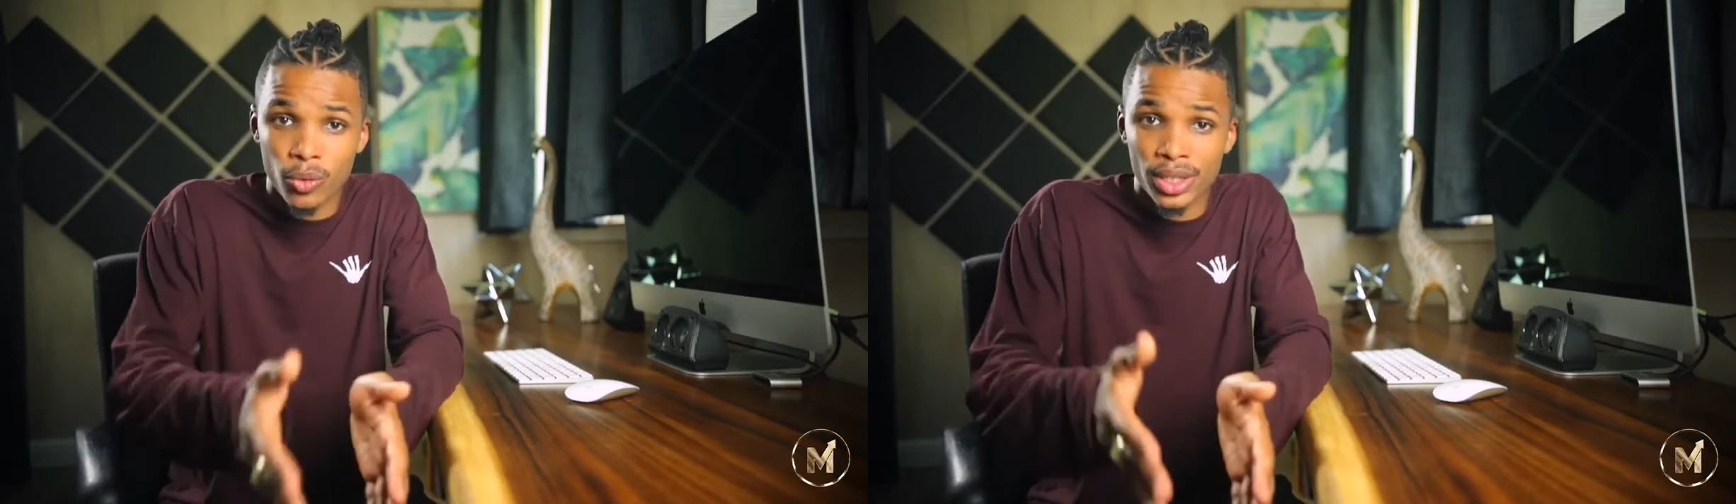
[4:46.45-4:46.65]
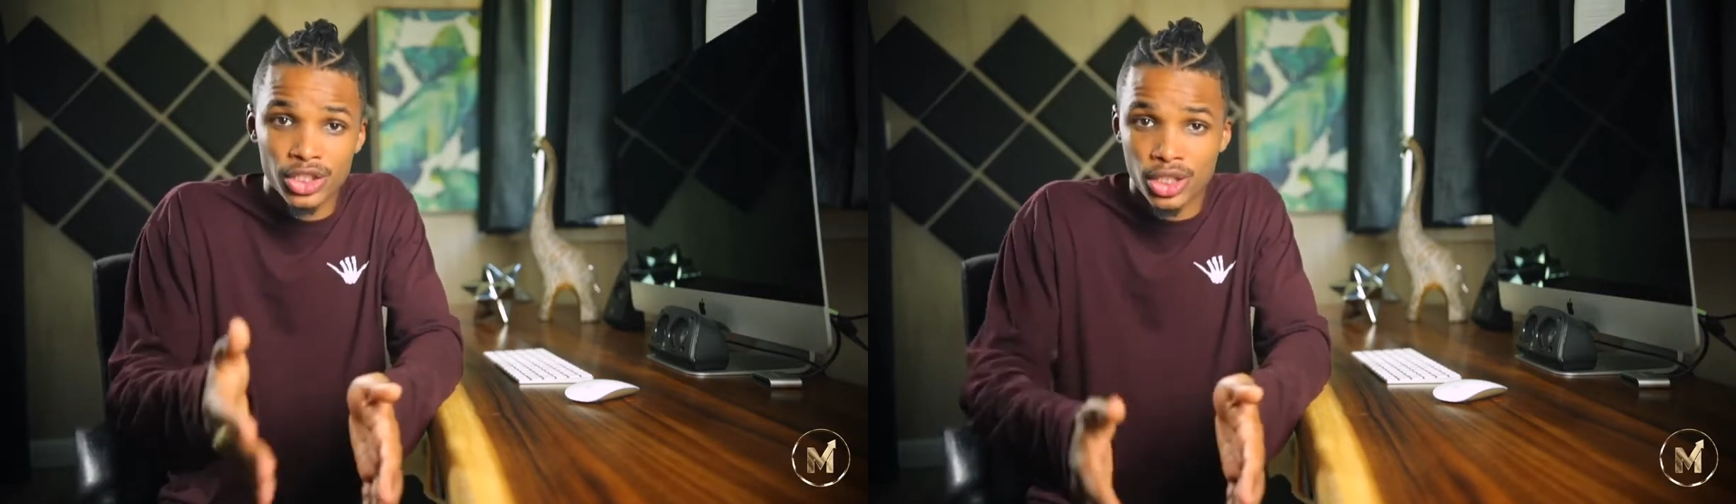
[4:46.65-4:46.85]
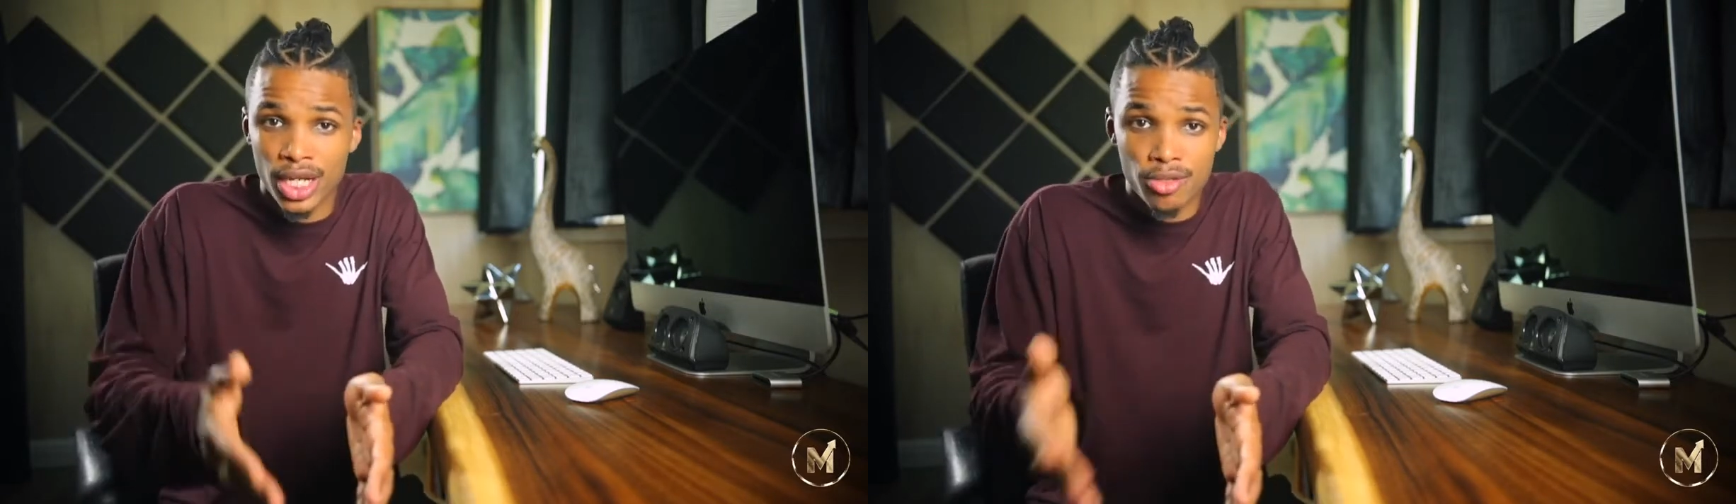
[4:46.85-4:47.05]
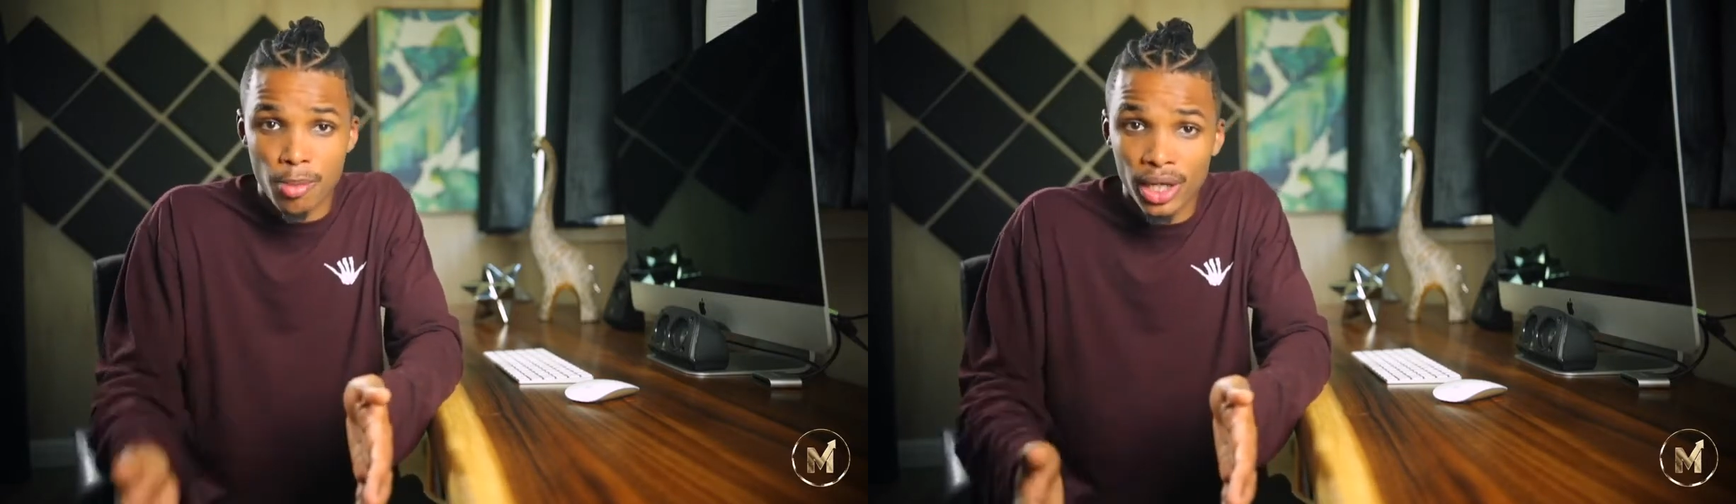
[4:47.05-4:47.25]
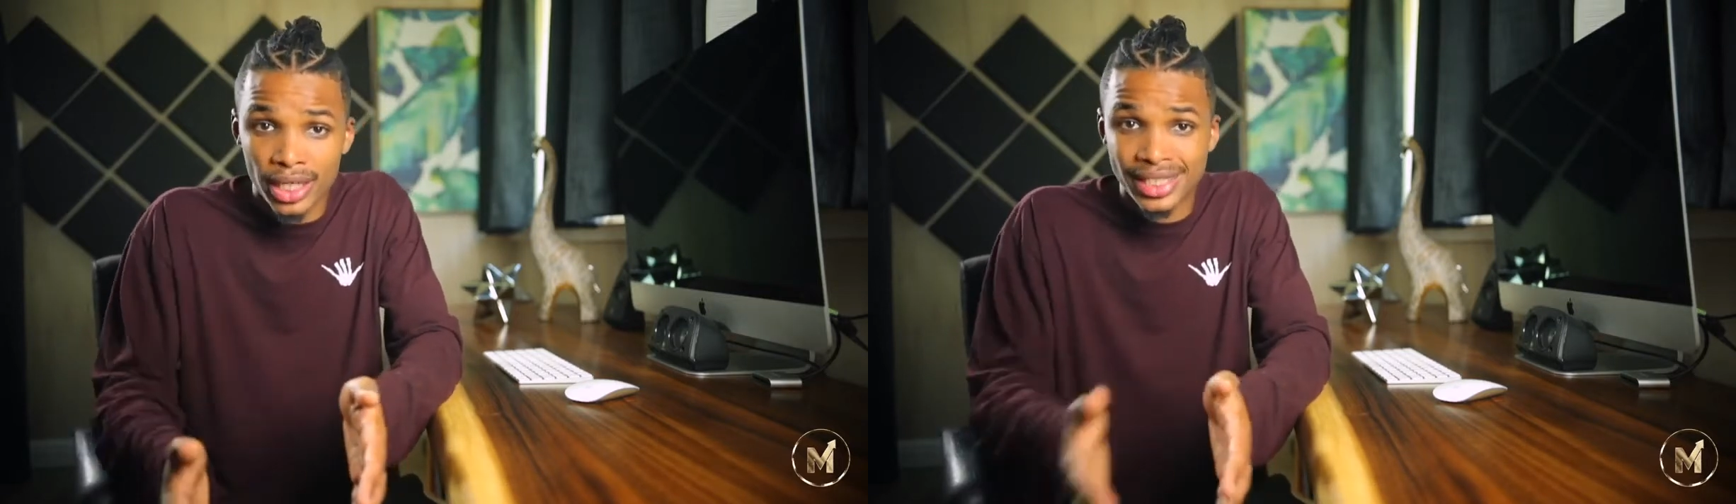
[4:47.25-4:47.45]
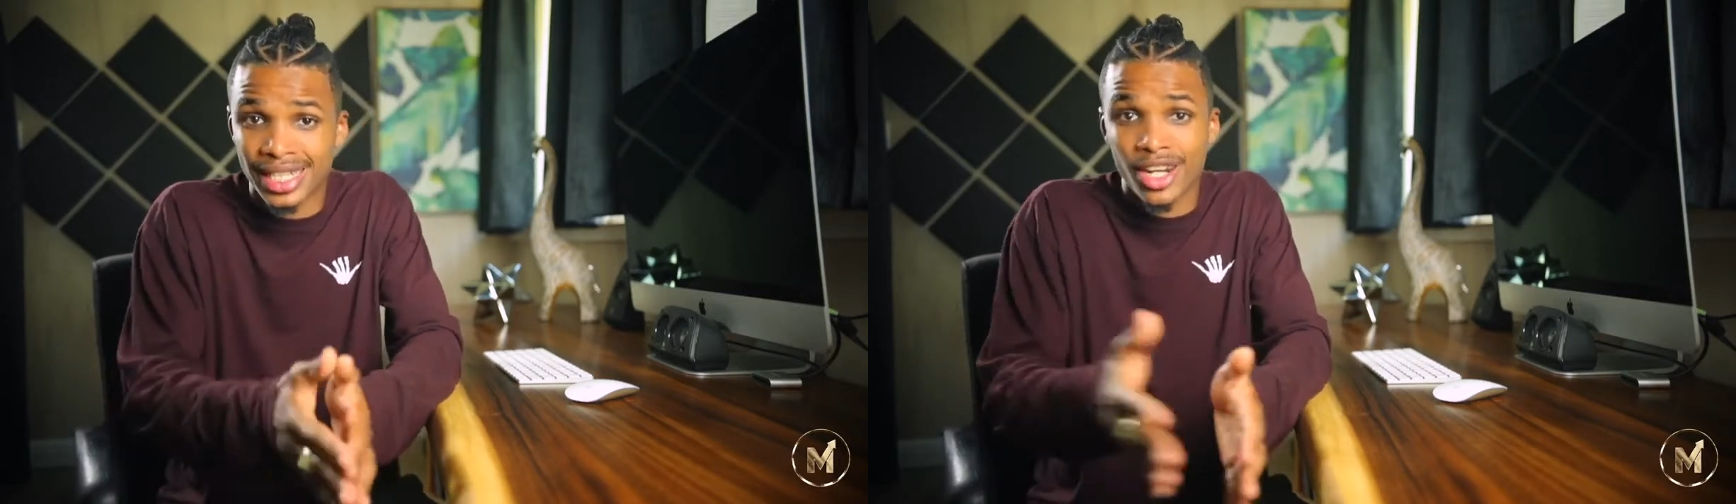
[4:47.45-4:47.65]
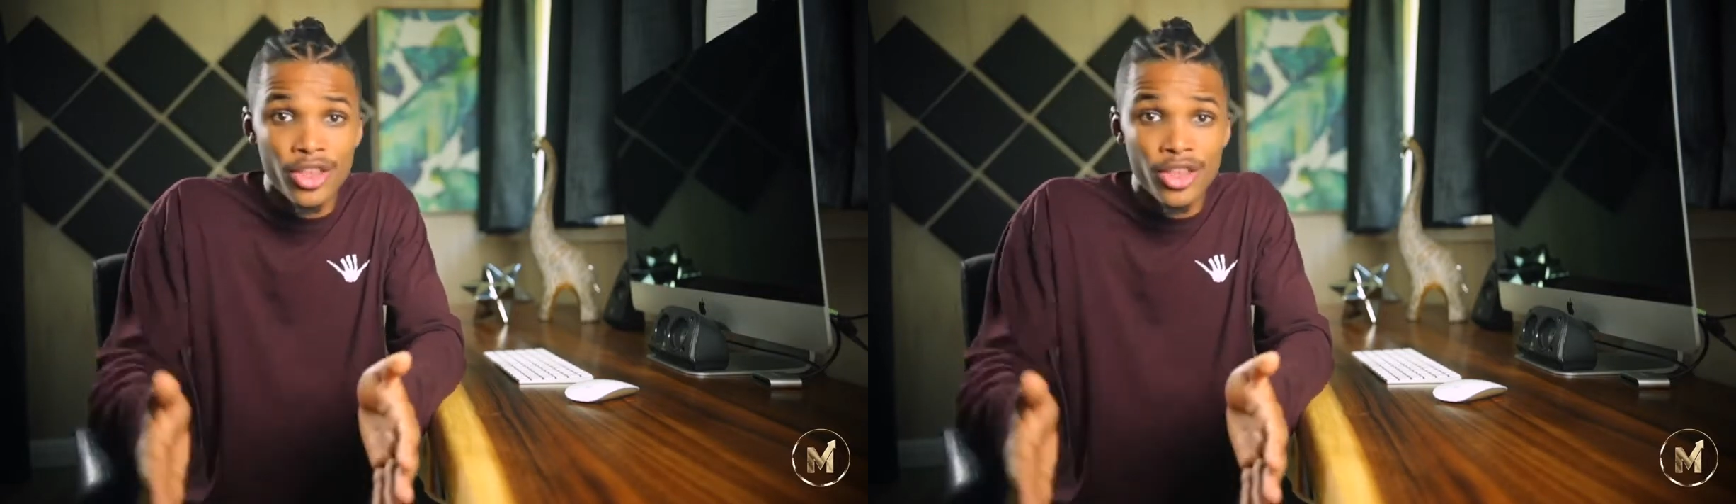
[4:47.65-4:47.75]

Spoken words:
foreign exchange markets and